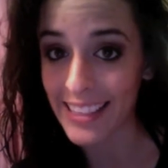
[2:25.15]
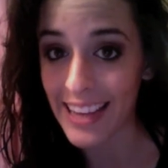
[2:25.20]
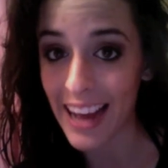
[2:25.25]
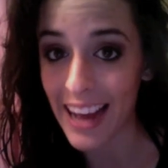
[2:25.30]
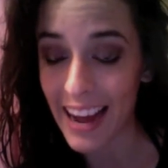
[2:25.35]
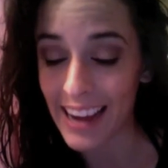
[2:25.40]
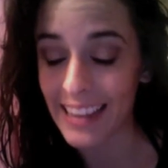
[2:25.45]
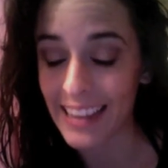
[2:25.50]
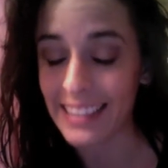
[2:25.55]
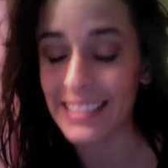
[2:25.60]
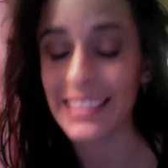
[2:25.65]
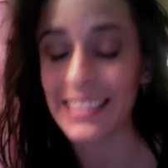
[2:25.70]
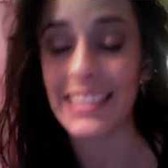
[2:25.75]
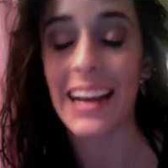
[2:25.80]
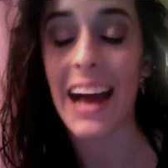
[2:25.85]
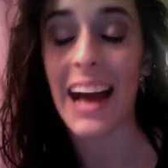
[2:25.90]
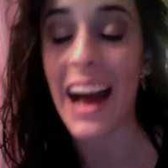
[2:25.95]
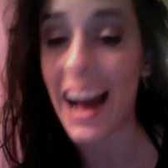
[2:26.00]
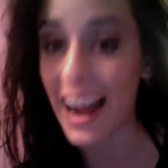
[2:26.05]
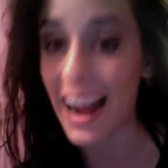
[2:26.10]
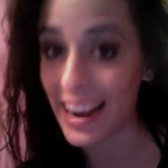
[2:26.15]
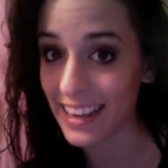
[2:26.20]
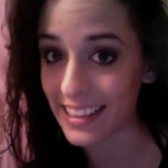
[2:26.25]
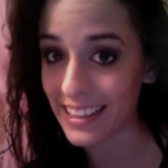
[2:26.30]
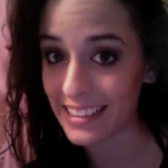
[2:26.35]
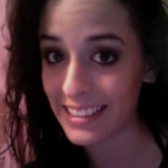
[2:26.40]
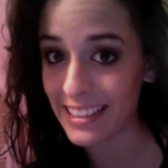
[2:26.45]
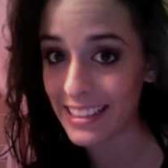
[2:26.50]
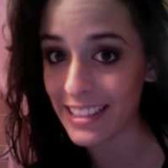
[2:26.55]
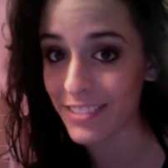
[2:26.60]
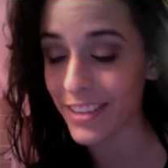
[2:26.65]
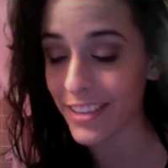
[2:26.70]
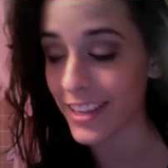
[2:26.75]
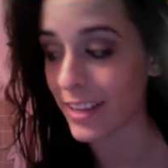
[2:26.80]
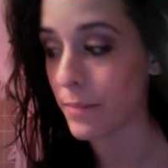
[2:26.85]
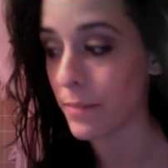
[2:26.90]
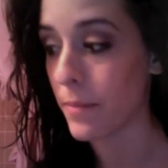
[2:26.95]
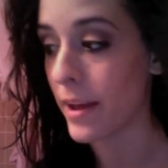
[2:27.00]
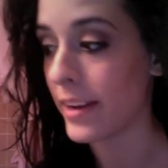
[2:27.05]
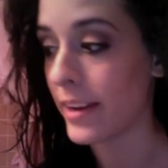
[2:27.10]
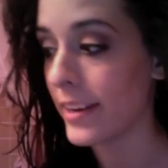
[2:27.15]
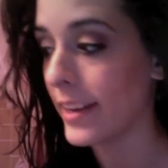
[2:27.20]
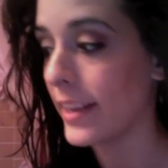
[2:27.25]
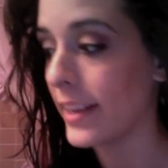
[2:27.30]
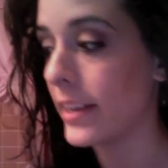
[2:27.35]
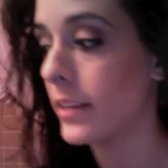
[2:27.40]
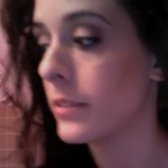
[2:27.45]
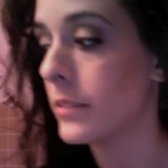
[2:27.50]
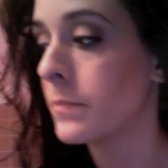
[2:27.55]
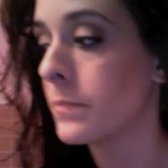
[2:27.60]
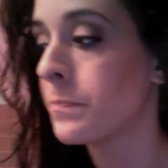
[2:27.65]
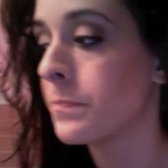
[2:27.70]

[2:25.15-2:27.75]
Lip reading: highly, highly recommended,